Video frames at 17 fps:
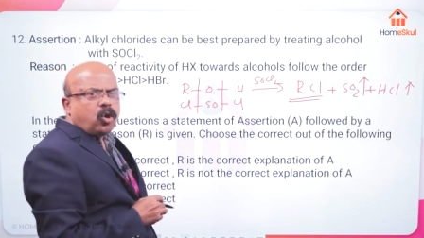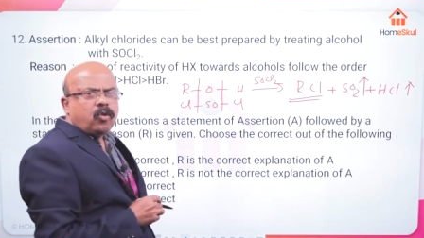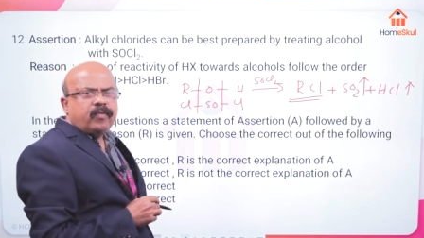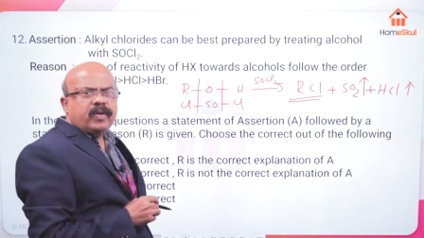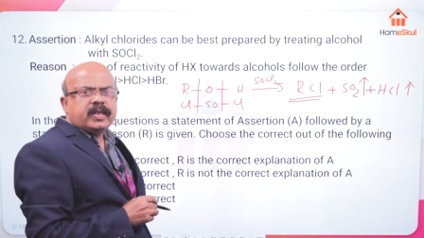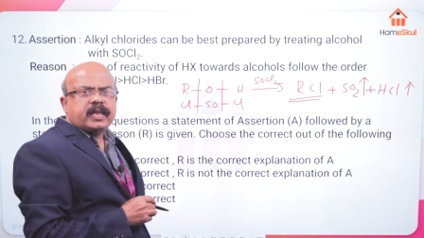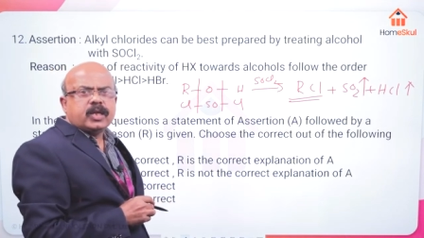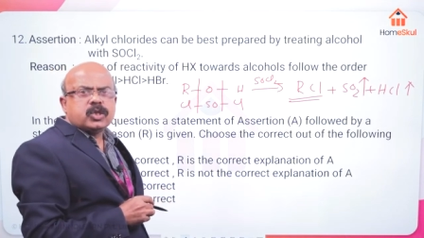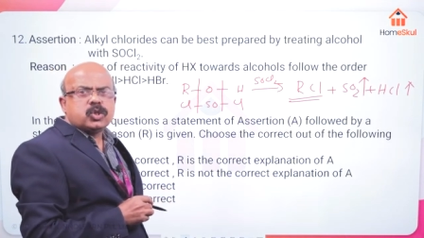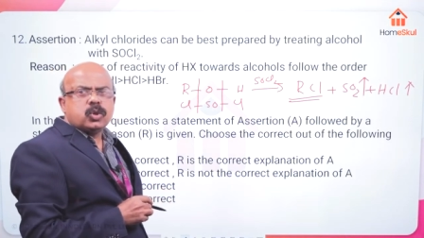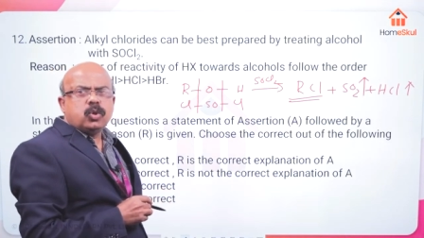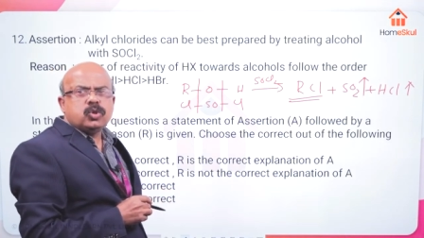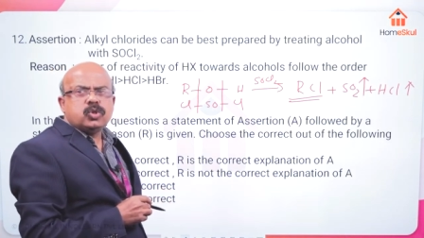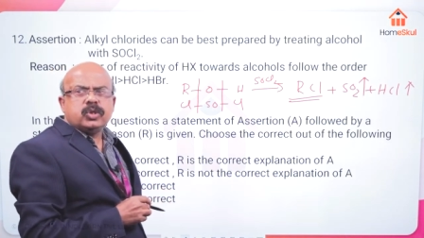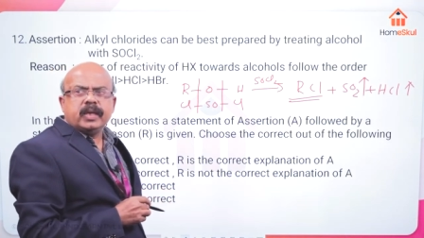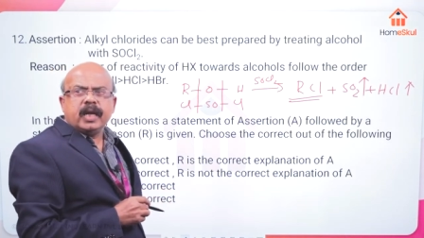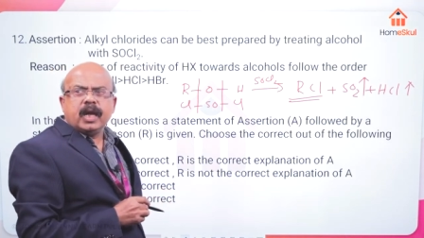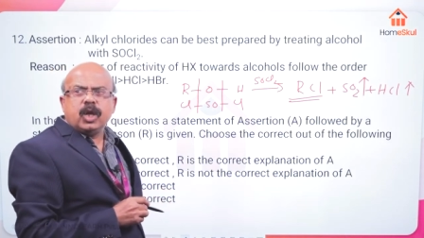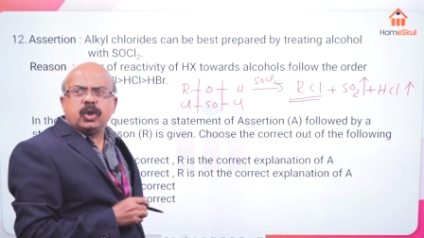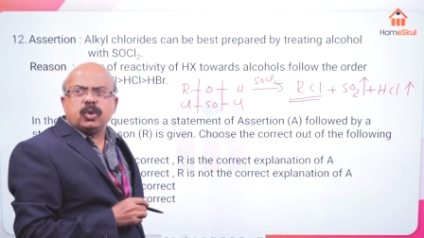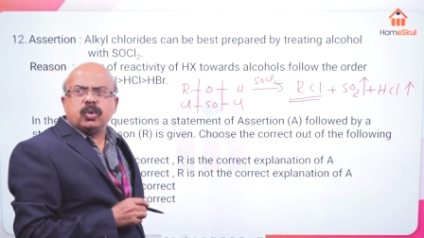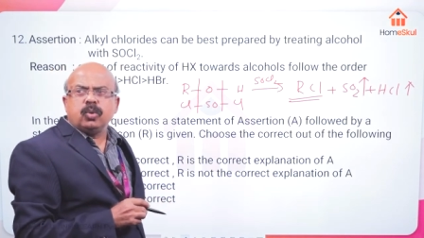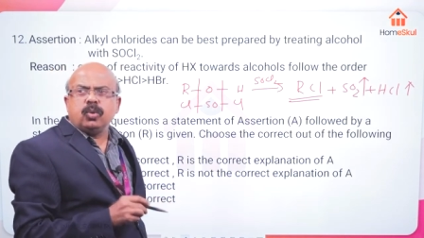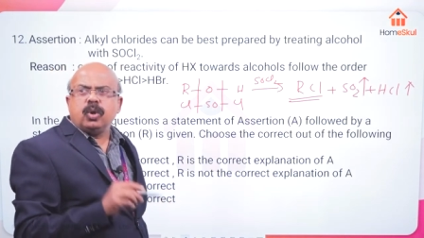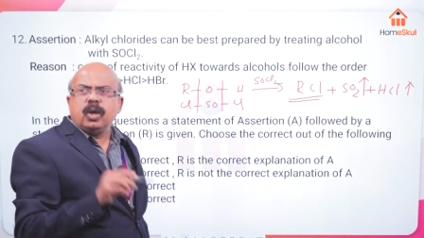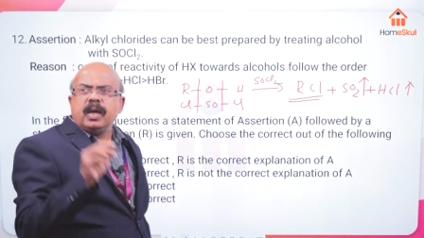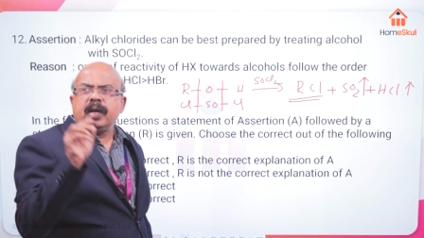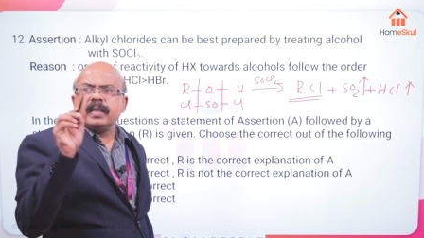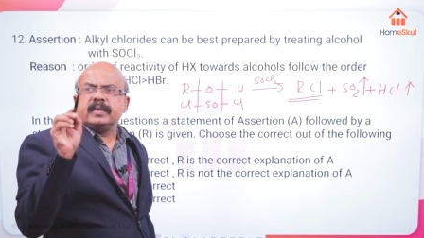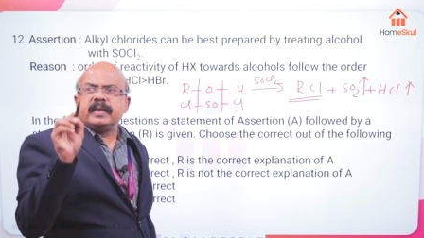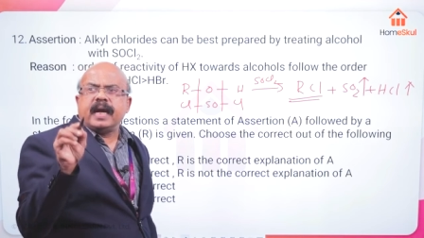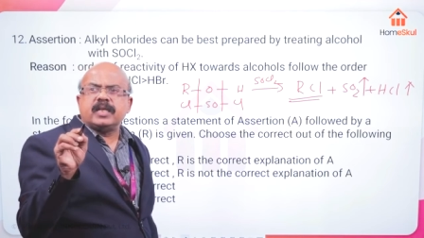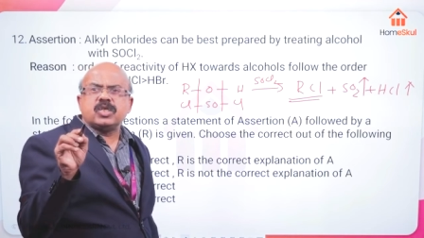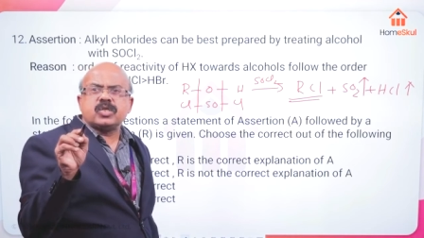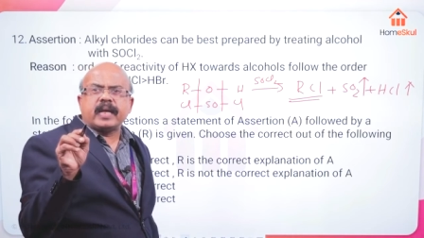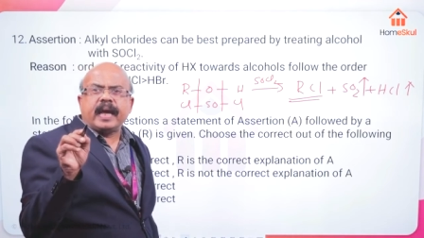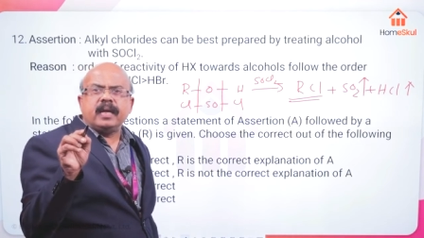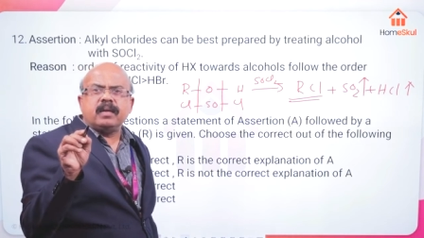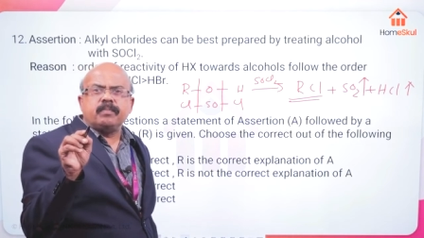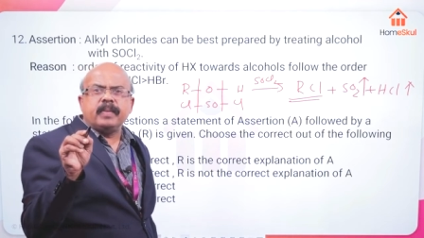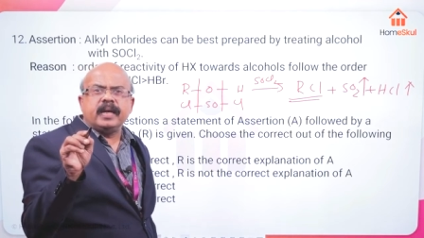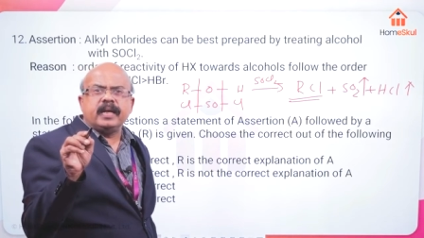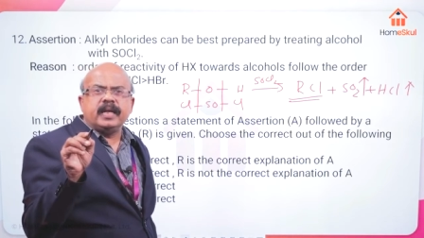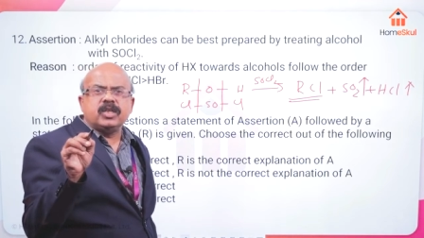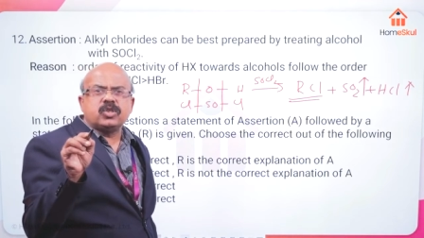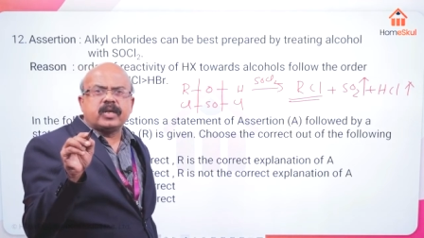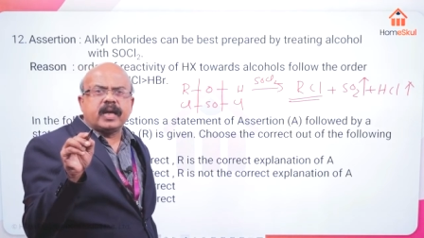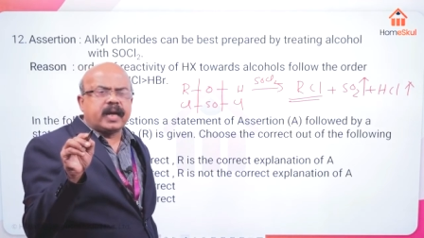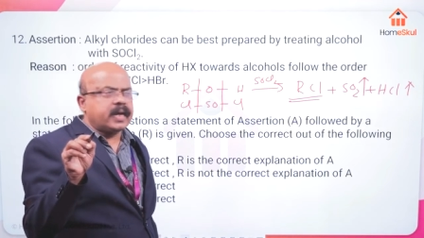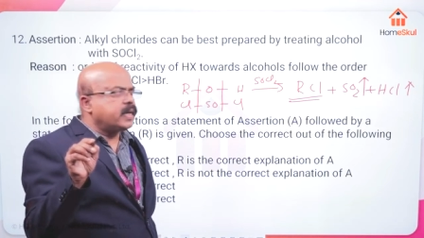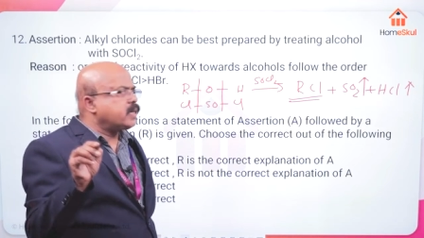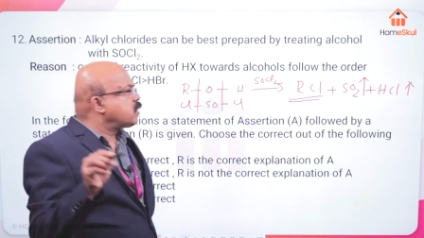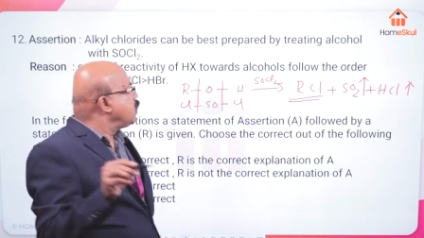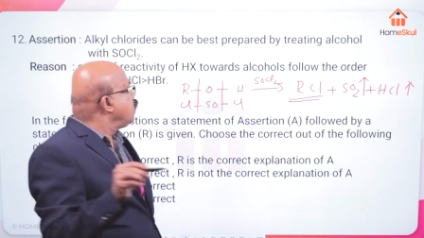with the SOCl2. That statement is correct.